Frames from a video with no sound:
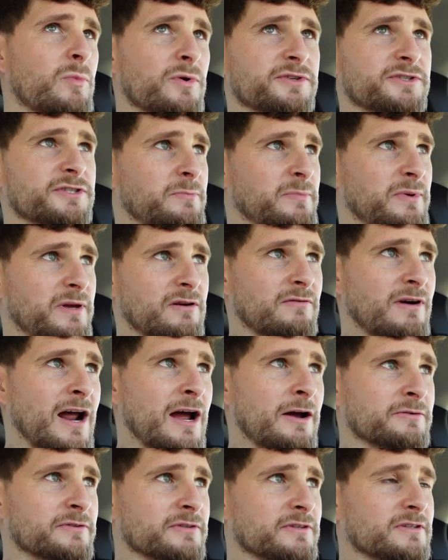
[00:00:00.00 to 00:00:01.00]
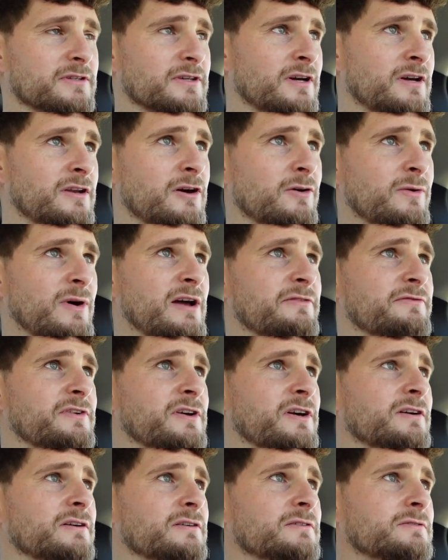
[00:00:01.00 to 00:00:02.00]
wants to be around an OF
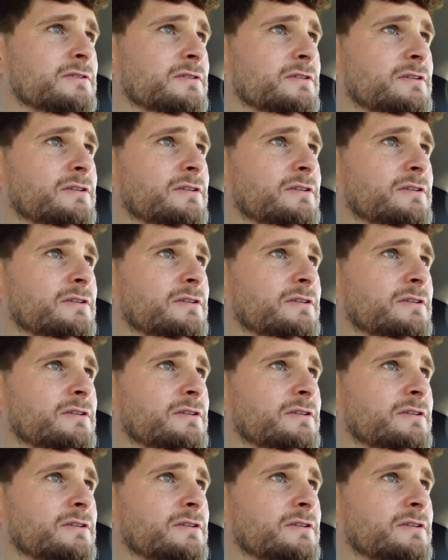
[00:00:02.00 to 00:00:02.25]
girl.